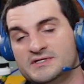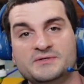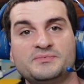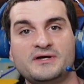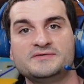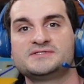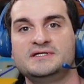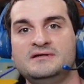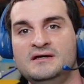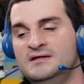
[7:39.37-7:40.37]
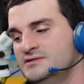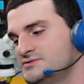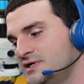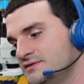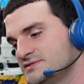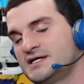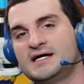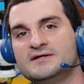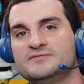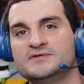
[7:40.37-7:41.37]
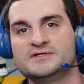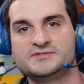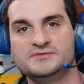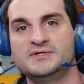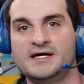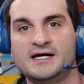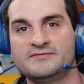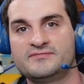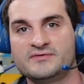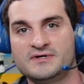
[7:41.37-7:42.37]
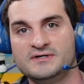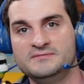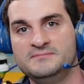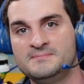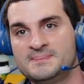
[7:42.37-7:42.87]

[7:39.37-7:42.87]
And you've probably seen drives that have like 2.5,